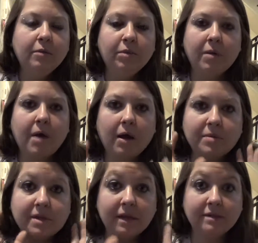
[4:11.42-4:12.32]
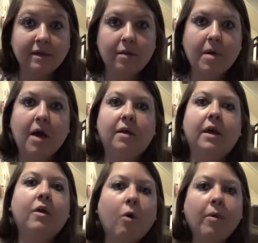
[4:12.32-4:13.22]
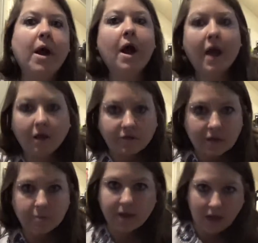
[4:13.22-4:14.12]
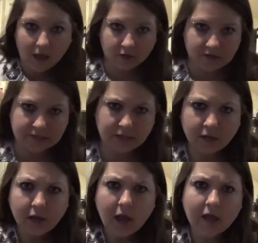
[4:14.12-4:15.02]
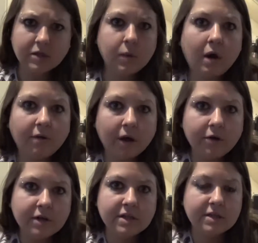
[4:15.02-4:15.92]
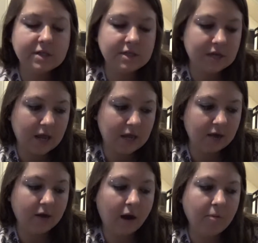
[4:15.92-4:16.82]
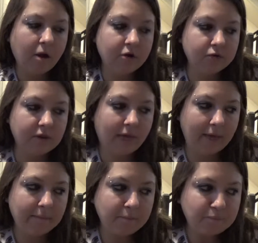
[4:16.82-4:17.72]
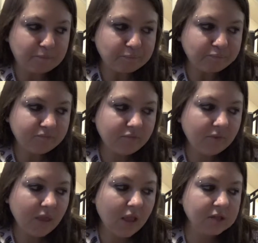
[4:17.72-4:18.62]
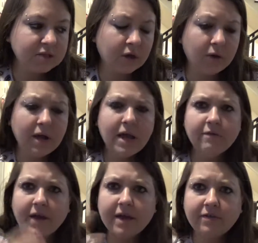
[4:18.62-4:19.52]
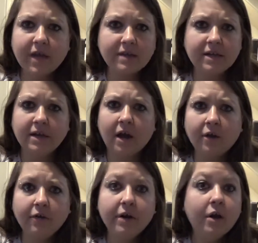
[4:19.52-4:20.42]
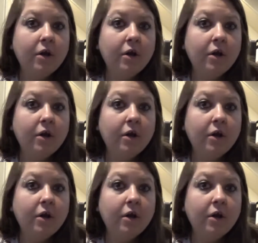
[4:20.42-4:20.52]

but I'm not obsessing about it like, oh my god, I have to keep my calories at, at 1200 this today and I'm not doing that. So if I hit the 1800,